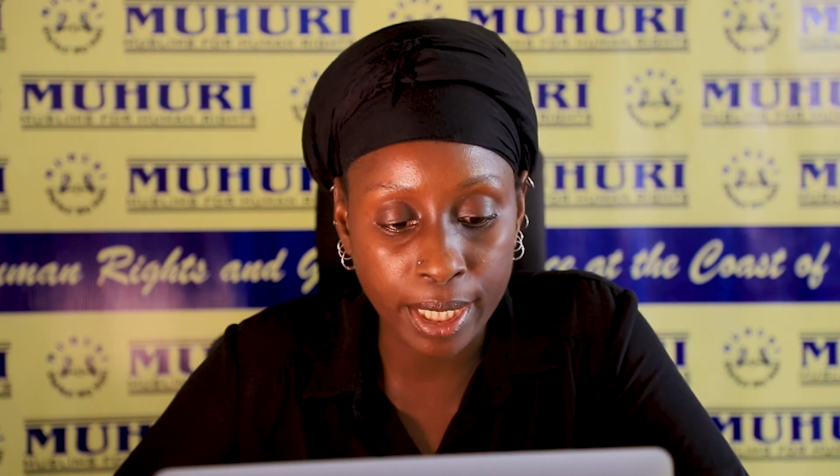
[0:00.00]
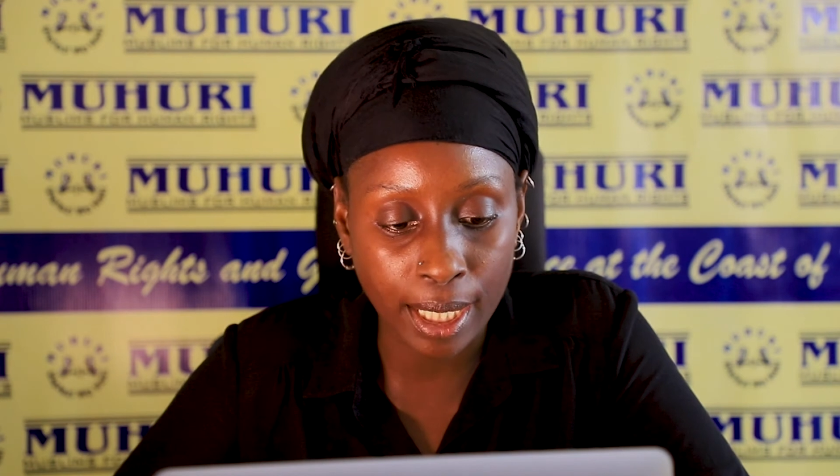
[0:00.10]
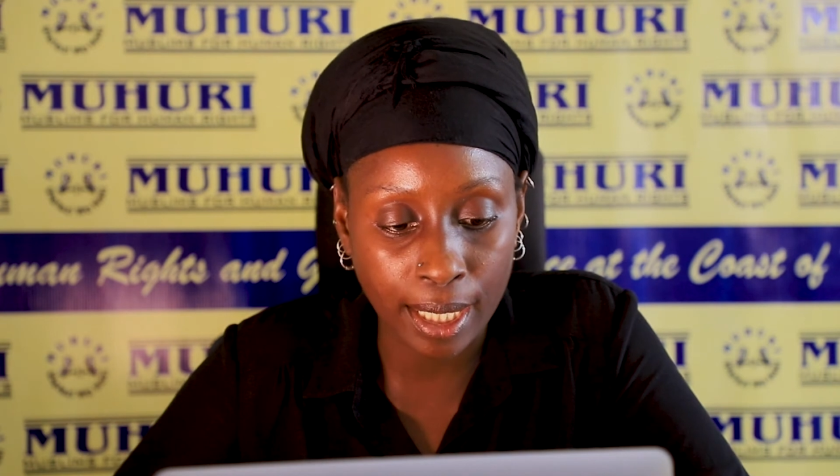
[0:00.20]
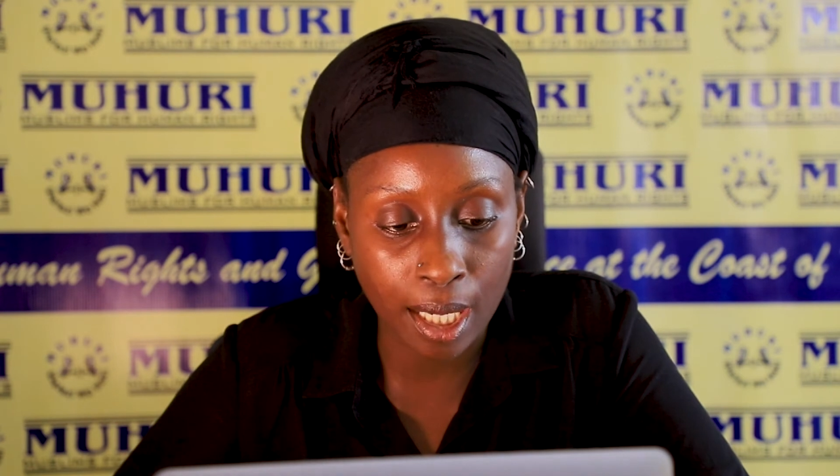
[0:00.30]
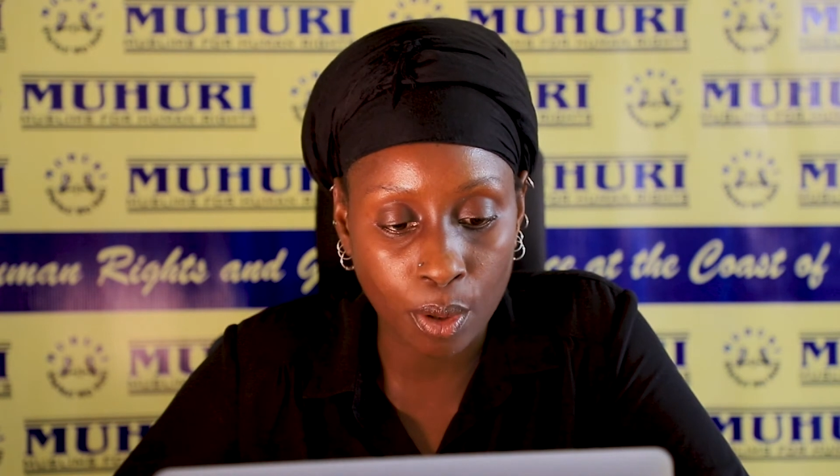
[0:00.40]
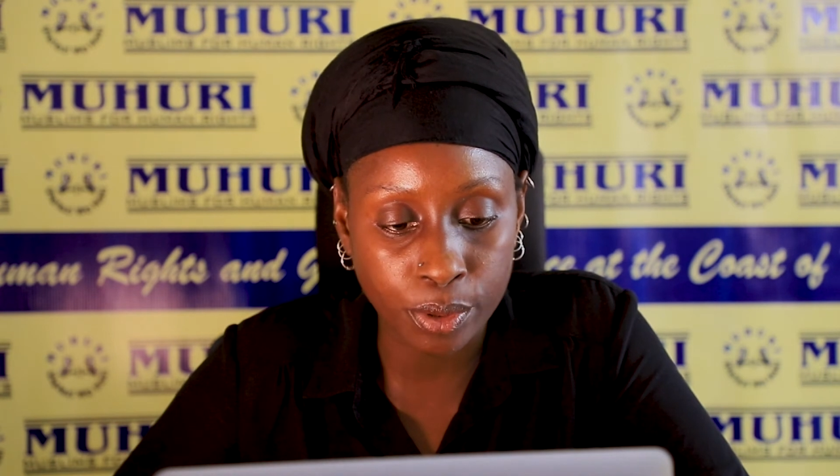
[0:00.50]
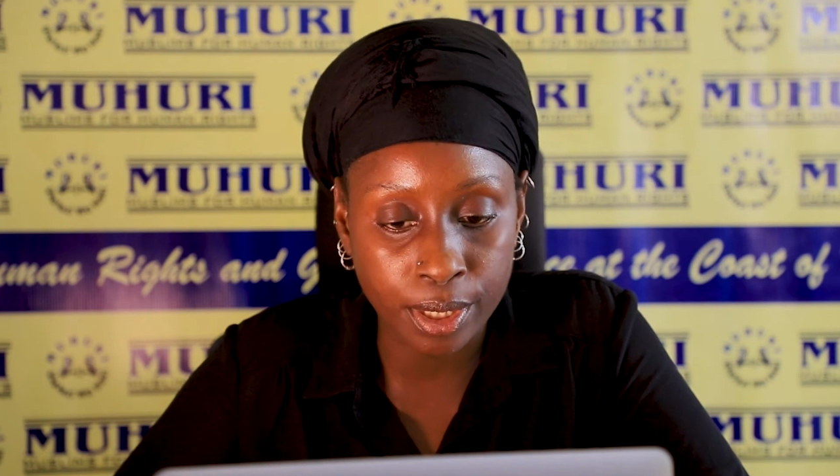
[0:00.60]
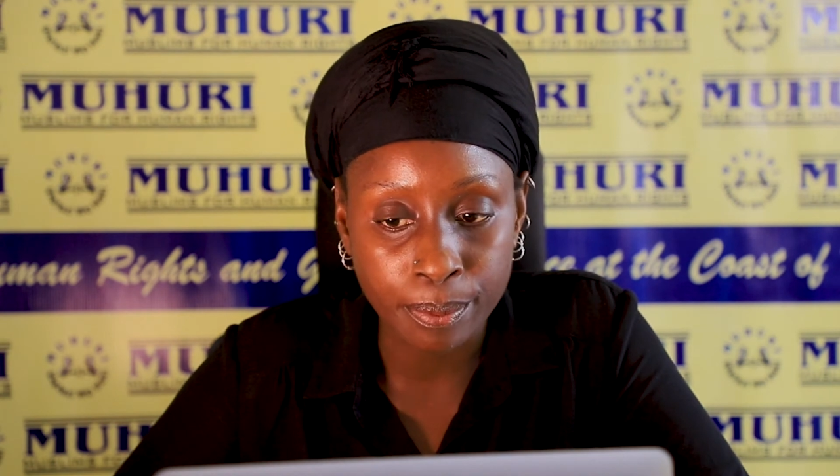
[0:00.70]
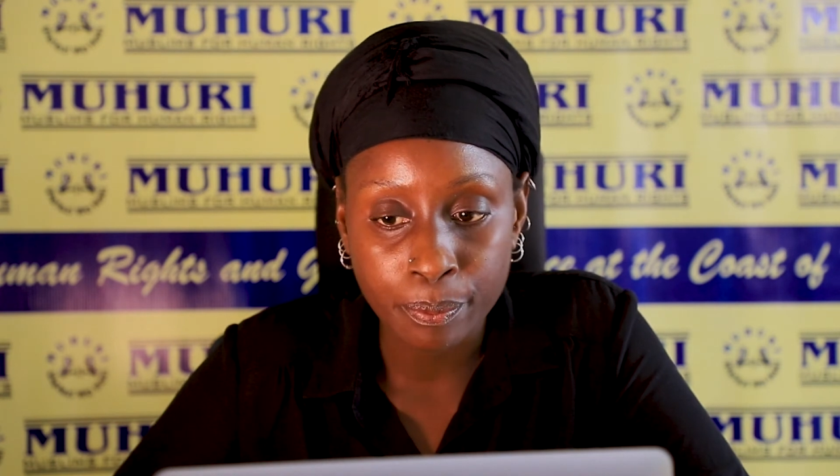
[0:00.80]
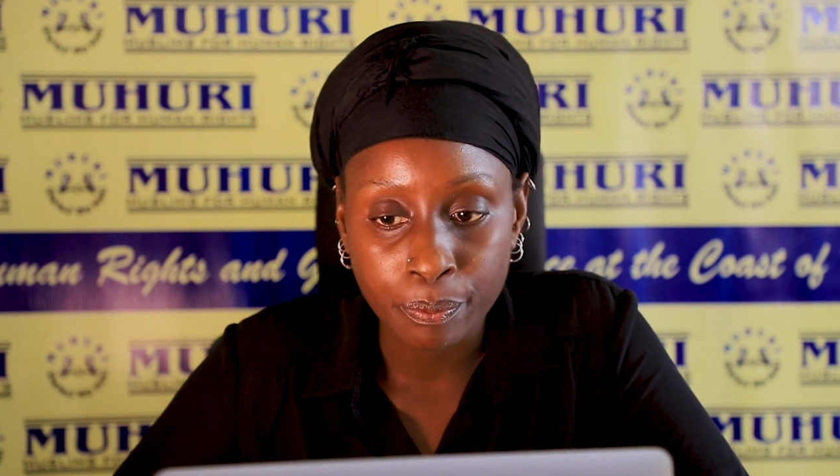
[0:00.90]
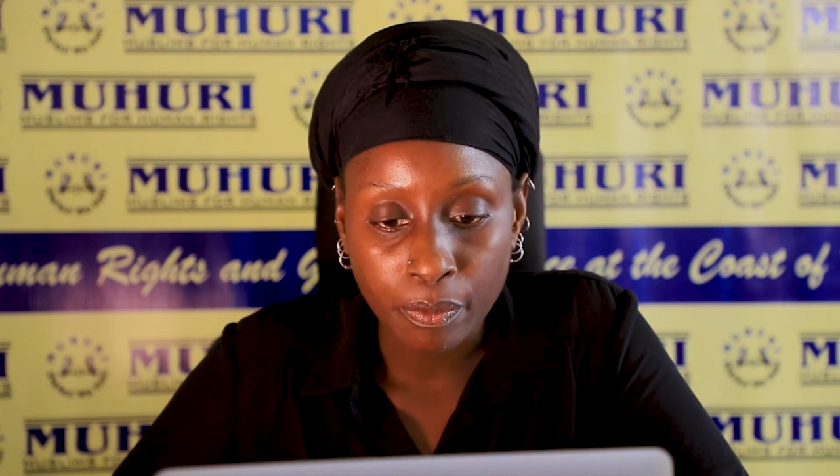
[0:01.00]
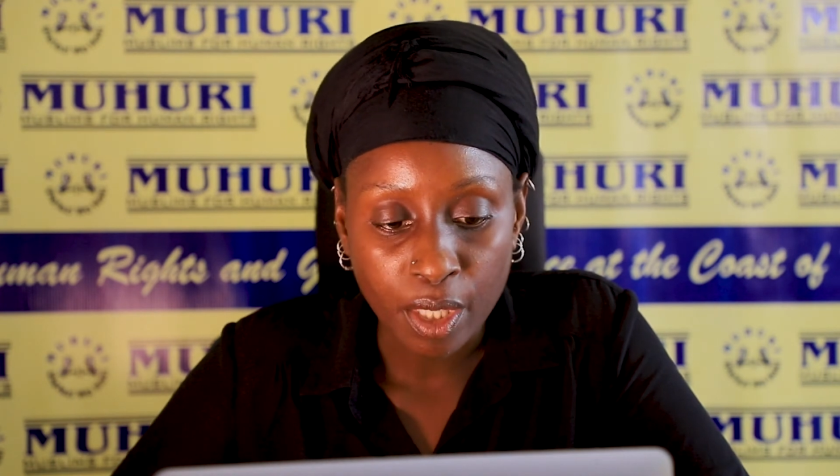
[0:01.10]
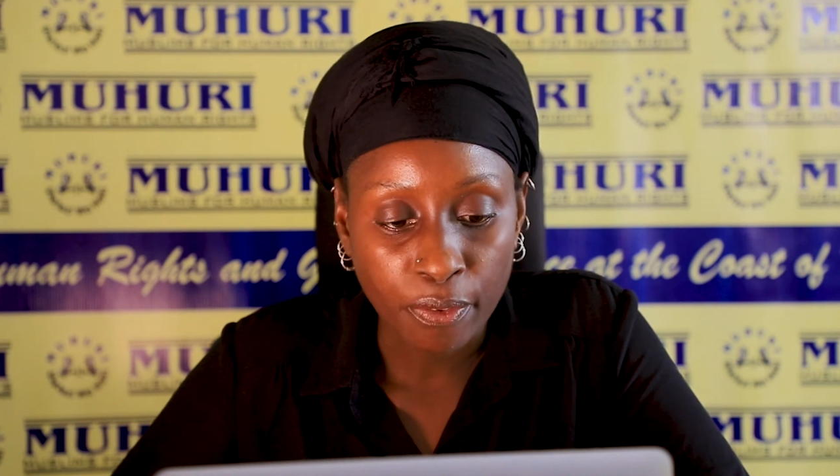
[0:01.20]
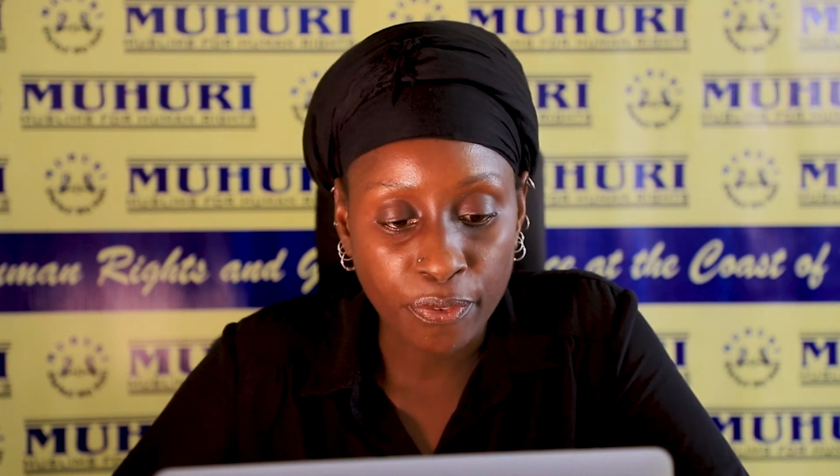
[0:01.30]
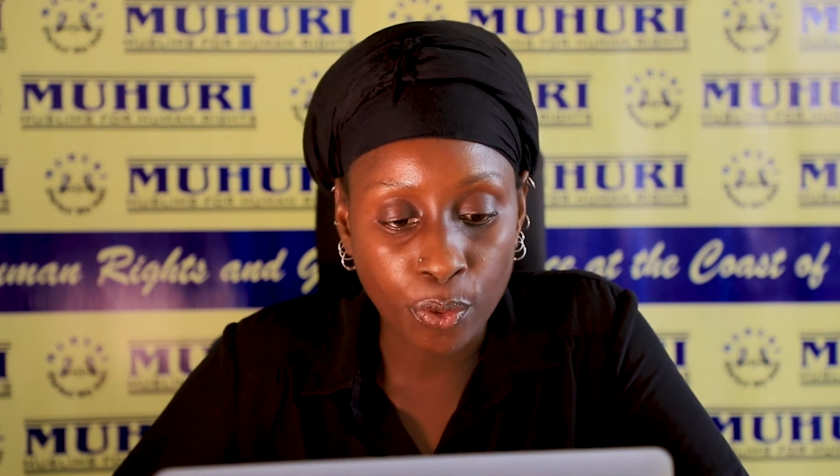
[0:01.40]
be allowed
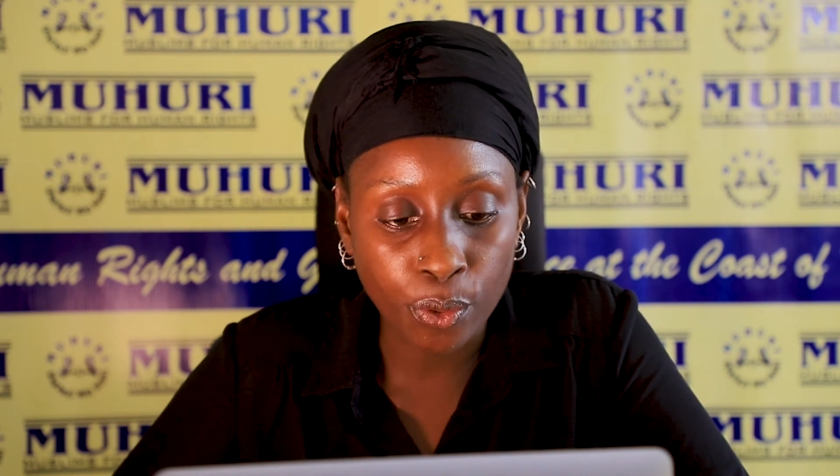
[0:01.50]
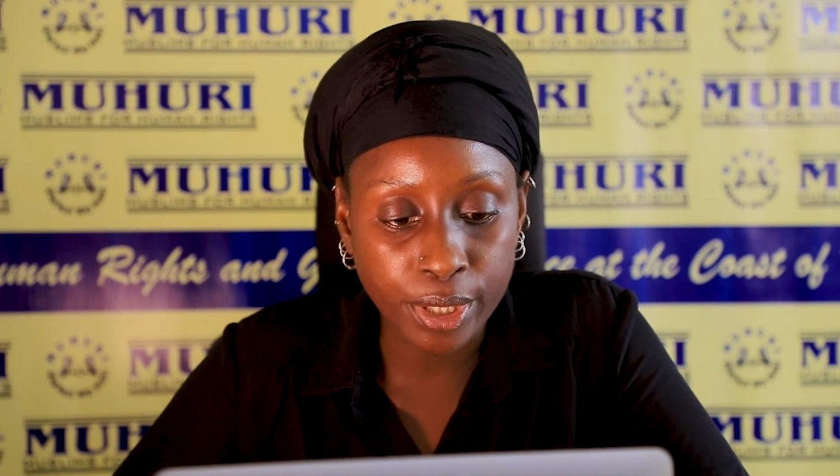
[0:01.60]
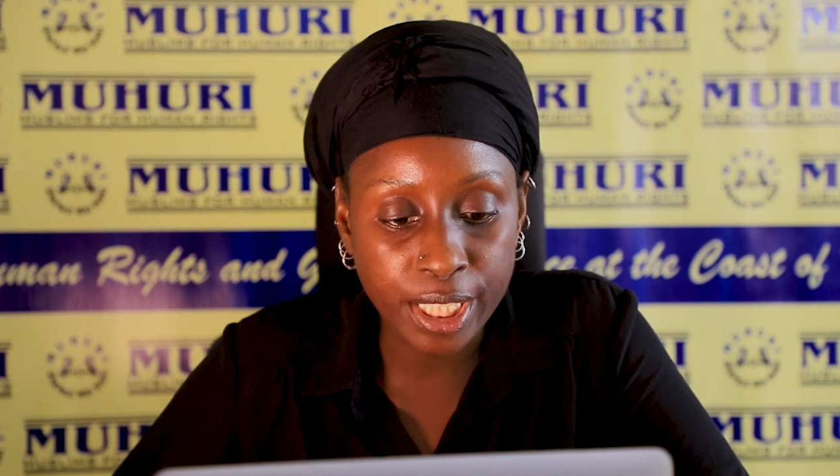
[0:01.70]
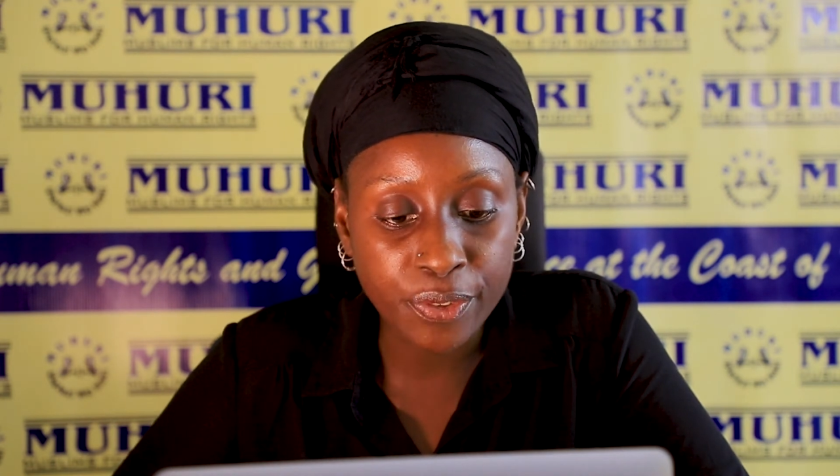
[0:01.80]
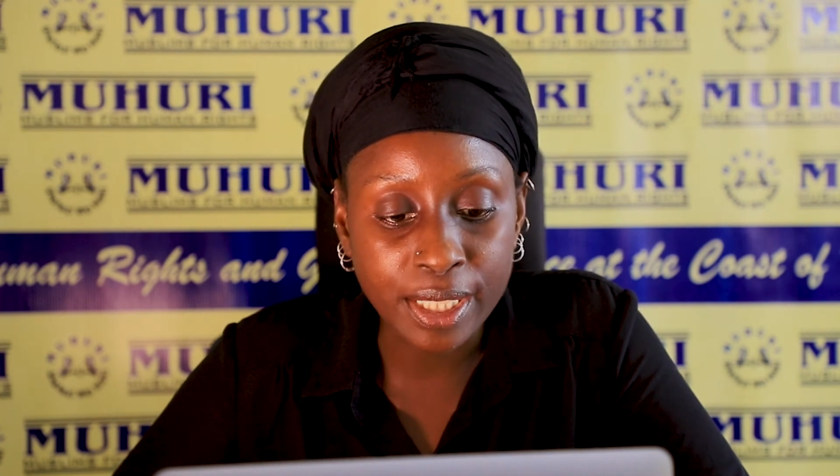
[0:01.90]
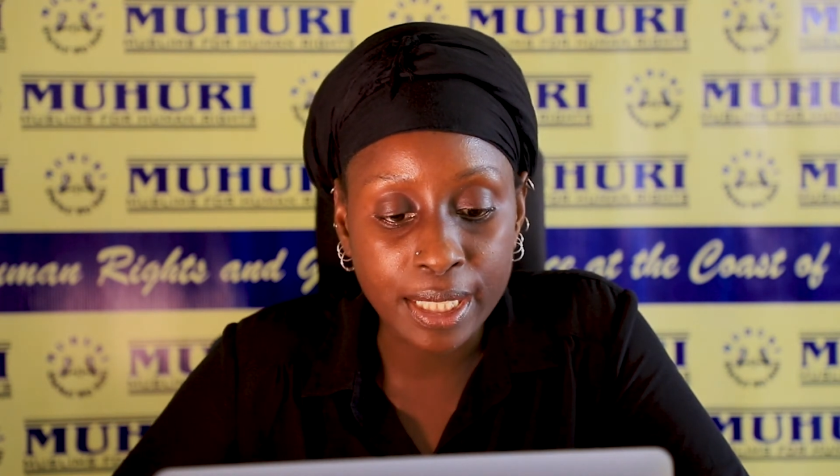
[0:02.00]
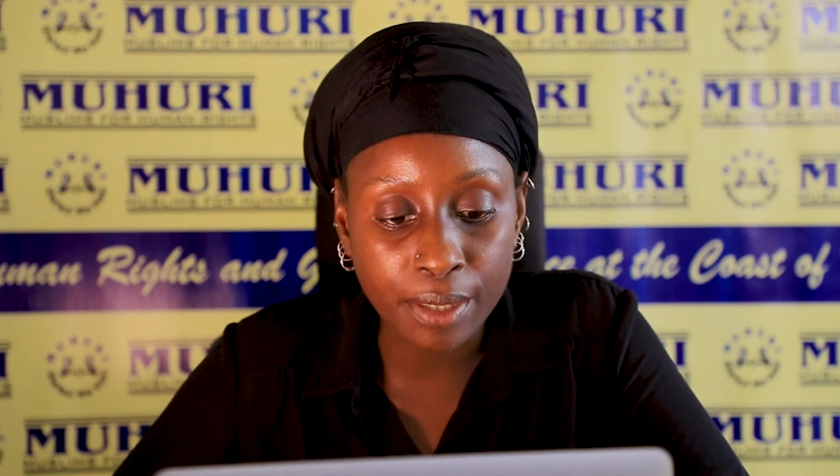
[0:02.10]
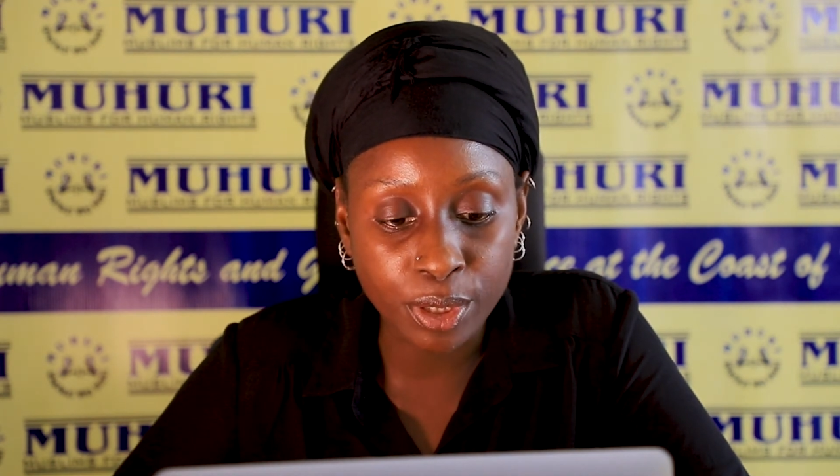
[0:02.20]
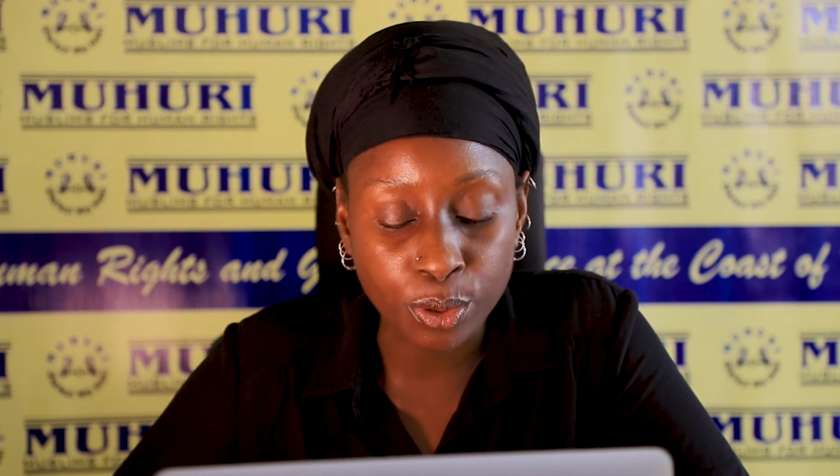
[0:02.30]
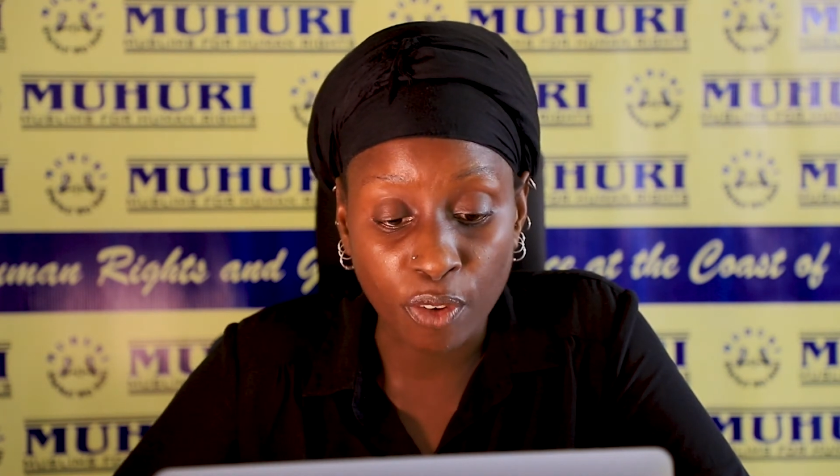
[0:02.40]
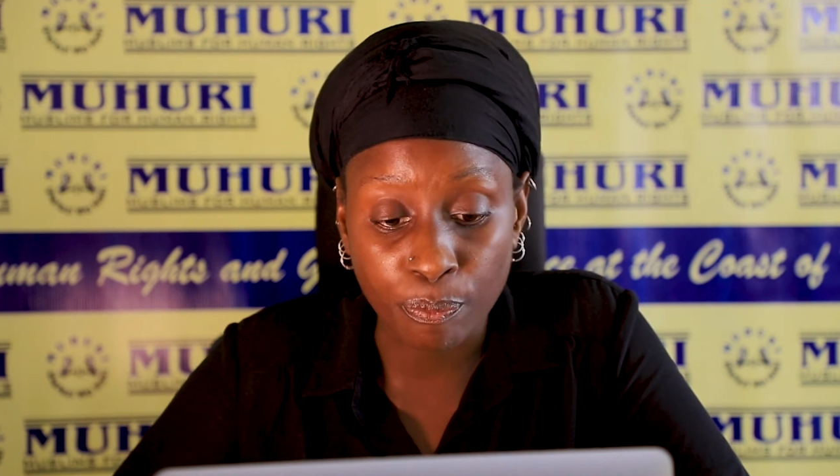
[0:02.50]
for different levels